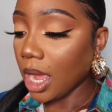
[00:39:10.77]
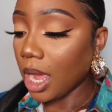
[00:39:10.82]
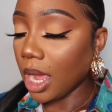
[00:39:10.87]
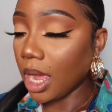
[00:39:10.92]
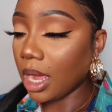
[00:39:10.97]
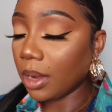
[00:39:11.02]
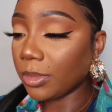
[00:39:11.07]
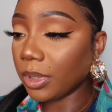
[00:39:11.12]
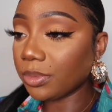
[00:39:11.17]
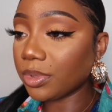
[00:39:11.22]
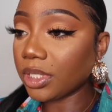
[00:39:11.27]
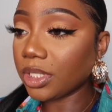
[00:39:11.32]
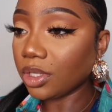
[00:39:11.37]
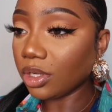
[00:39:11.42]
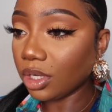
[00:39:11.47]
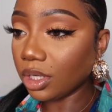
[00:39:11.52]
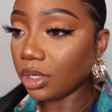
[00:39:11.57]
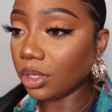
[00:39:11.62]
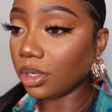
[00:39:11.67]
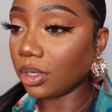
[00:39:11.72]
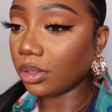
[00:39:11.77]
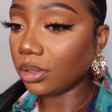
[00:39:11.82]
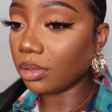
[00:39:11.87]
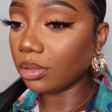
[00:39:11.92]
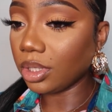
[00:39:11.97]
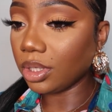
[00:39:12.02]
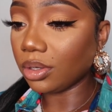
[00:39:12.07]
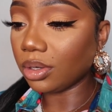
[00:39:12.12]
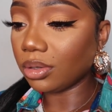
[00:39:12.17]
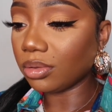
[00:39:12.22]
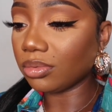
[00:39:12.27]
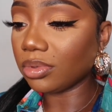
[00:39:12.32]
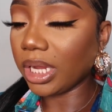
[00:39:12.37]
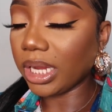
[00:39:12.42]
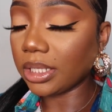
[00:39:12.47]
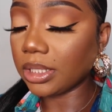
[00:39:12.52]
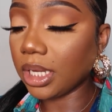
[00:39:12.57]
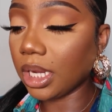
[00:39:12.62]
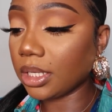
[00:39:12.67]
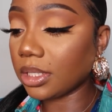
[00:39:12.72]
um, I'm still going to go, you know,
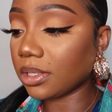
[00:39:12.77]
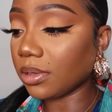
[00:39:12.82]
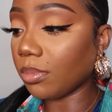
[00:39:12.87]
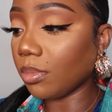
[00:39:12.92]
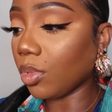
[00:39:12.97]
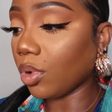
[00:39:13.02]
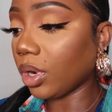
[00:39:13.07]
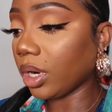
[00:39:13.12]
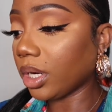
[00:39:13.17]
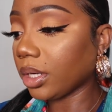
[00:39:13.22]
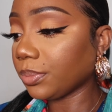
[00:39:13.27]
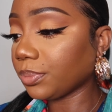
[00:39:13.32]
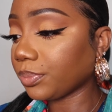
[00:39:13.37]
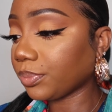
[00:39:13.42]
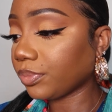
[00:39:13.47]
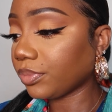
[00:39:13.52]
like take some more.